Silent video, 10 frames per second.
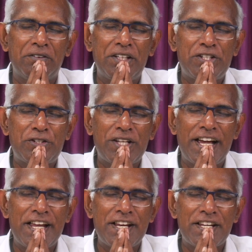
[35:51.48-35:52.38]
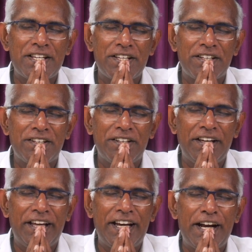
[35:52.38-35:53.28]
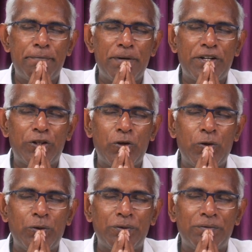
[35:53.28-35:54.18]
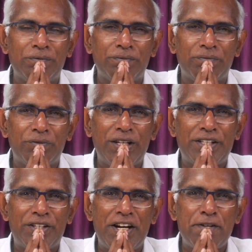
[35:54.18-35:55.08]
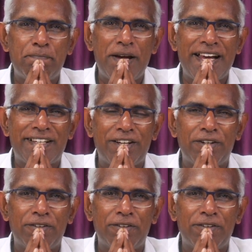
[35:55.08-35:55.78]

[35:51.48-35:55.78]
that sight in Armageddon, that great battle.